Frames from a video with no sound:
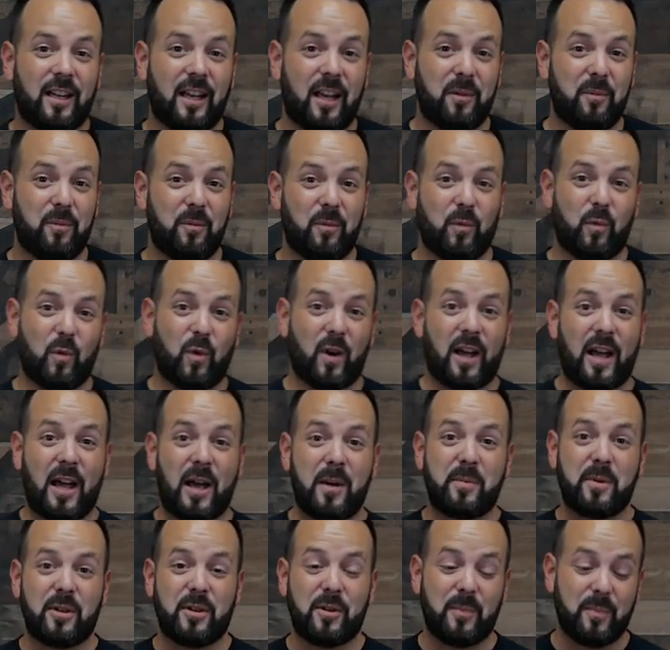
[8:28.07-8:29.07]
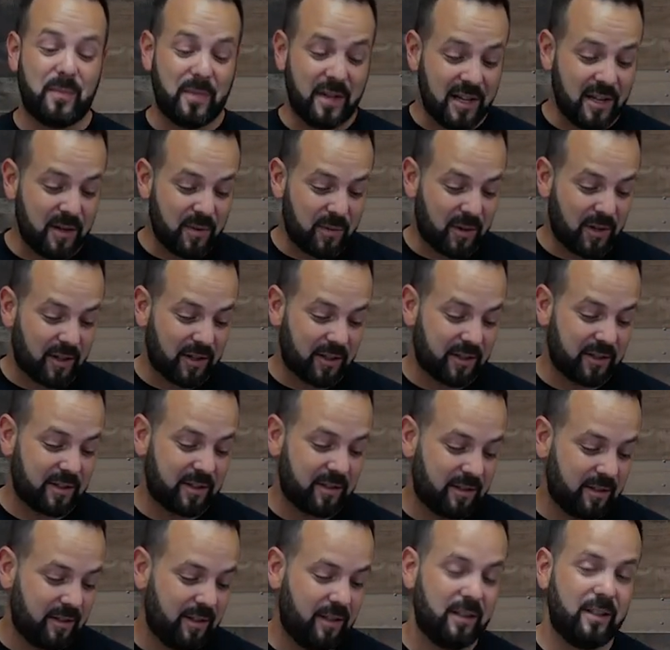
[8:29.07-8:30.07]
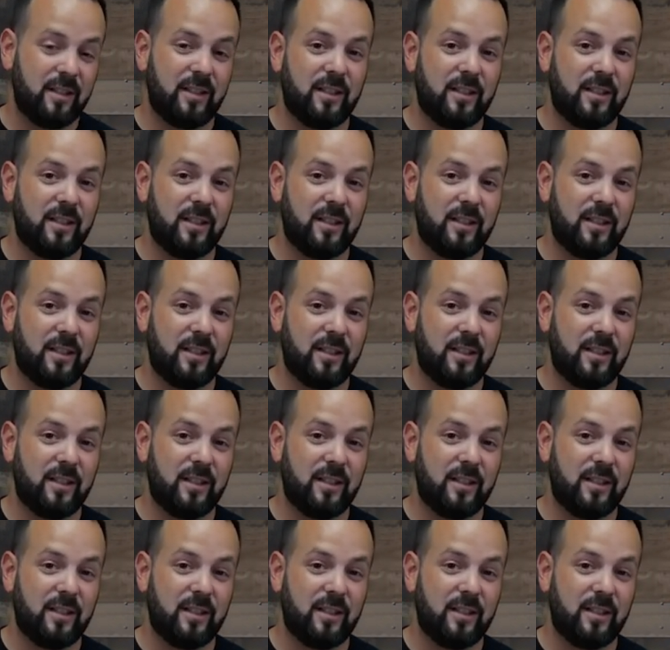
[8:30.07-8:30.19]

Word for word: And what happened to me was,